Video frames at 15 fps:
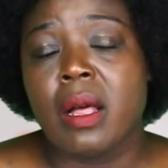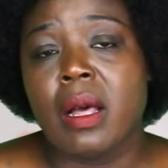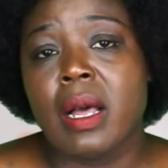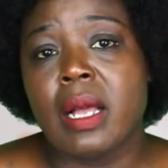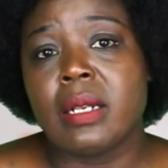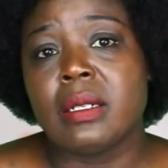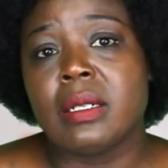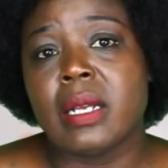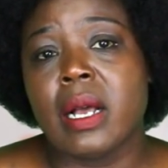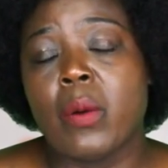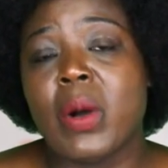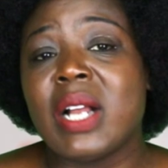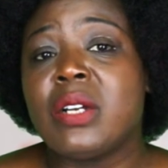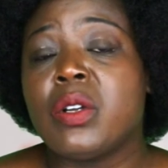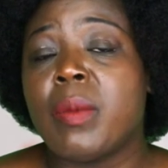And uh,
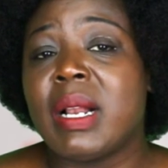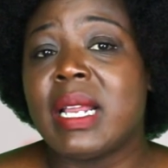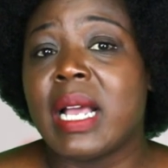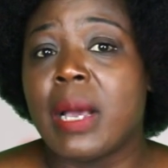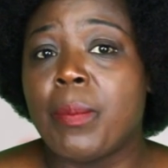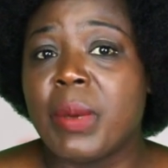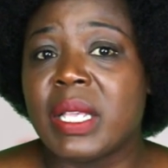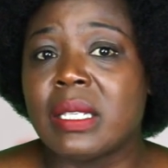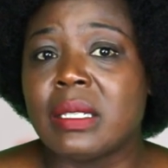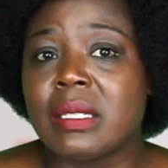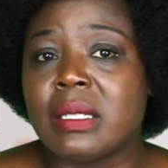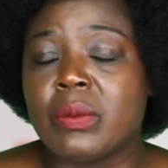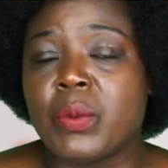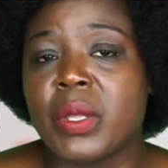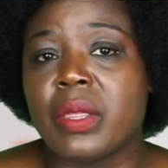what normally
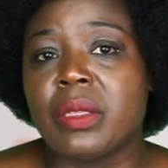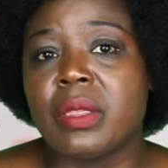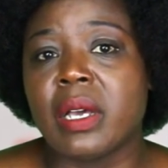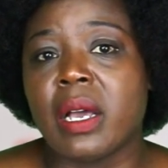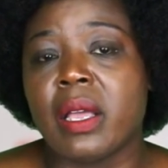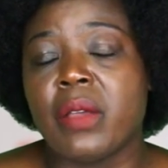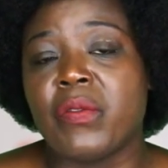happens with uh,